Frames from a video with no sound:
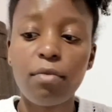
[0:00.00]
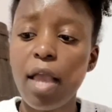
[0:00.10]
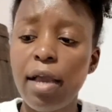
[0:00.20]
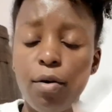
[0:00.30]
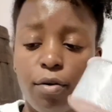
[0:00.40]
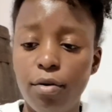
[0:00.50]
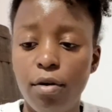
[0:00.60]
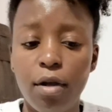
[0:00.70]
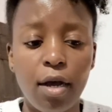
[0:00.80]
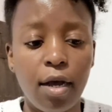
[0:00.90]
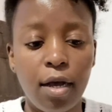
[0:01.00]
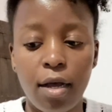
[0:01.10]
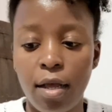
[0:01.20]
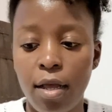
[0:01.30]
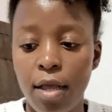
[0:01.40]
I got
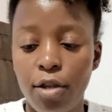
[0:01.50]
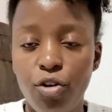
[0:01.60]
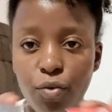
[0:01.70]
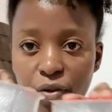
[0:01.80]
2